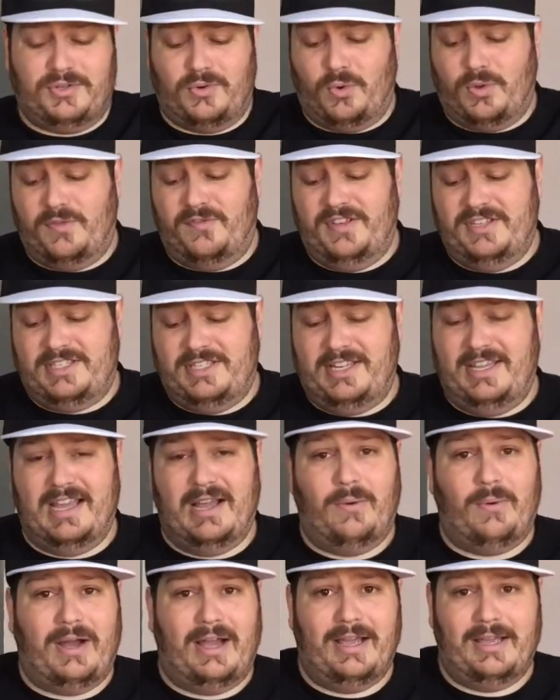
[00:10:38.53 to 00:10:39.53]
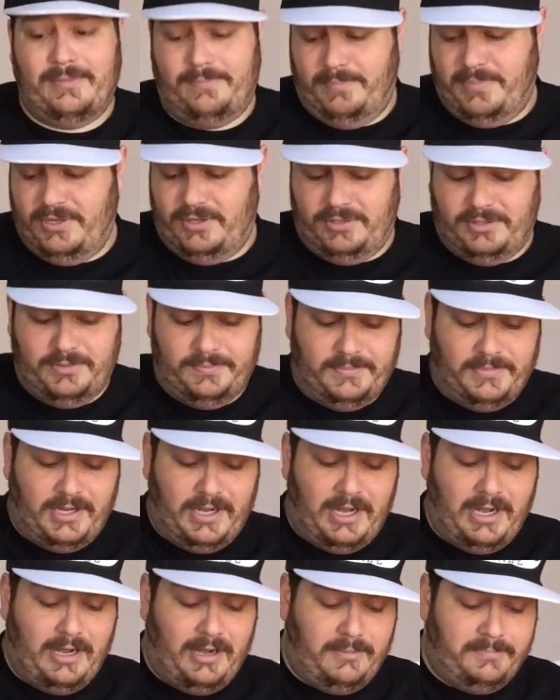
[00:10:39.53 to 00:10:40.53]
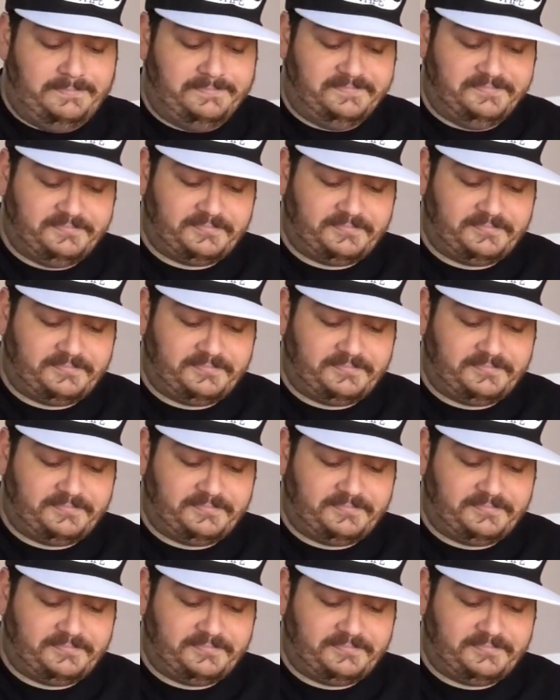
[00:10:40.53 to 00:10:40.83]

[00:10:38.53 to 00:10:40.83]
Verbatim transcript: or the VCDIY to build, um,